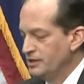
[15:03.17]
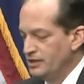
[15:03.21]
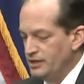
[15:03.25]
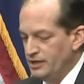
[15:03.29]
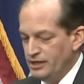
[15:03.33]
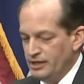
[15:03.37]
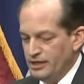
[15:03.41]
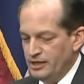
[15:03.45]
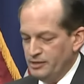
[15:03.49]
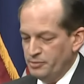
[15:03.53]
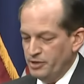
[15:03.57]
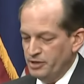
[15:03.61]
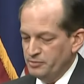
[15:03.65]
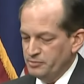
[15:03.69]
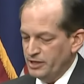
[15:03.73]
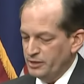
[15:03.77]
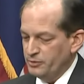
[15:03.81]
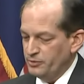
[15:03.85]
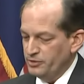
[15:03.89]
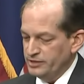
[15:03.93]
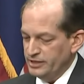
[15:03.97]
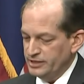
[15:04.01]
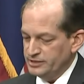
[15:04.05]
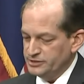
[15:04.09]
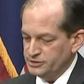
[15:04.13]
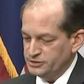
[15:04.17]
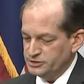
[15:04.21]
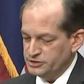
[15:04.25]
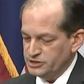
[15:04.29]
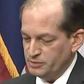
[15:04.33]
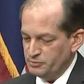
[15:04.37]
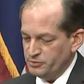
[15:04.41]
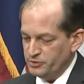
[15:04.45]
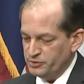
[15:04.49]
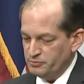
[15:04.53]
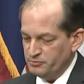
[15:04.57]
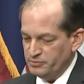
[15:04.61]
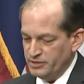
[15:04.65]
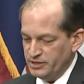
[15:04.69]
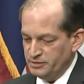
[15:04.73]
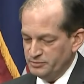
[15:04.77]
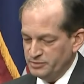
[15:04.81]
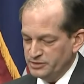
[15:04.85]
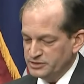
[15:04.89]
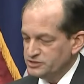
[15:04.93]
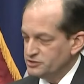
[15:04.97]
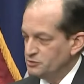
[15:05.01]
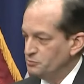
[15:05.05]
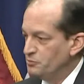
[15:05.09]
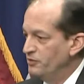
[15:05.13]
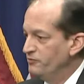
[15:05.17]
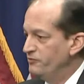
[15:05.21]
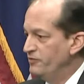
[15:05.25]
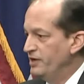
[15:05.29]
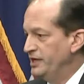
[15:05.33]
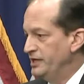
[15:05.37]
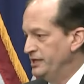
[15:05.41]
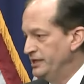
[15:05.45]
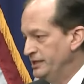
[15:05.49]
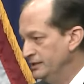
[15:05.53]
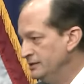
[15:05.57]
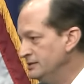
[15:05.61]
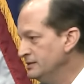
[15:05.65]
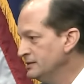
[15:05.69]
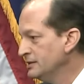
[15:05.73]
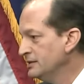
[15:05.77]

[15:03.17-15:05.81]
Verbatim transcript: about my relationship with me and Mr. Mulvaney.